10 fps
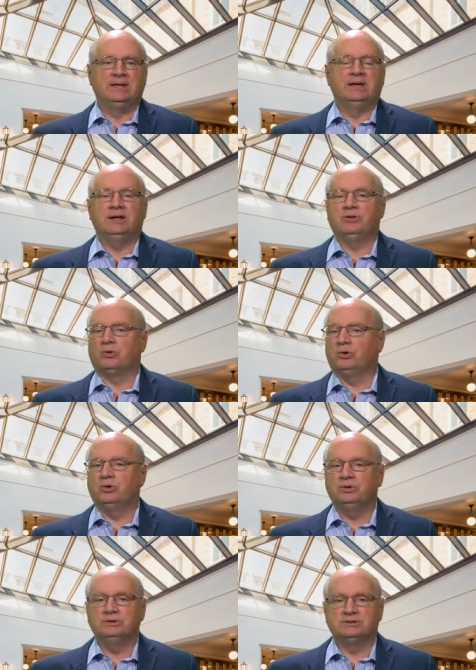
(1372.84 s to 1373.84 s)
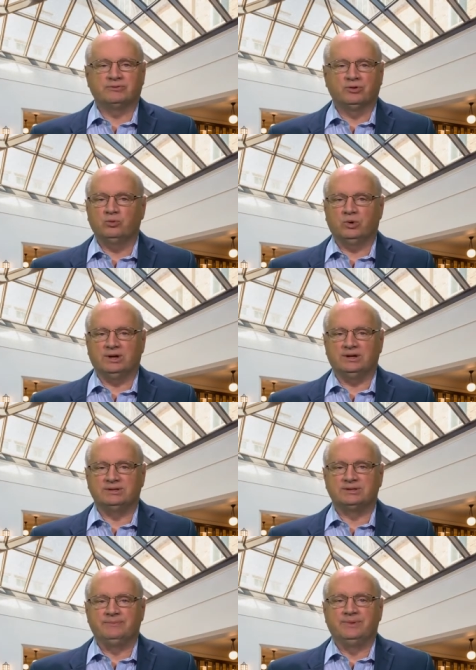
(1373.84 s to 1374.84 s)
In their own different
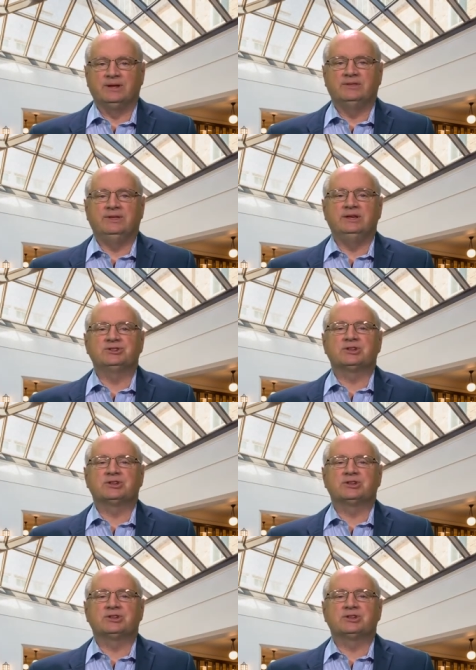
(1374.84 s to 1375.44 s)
ways, these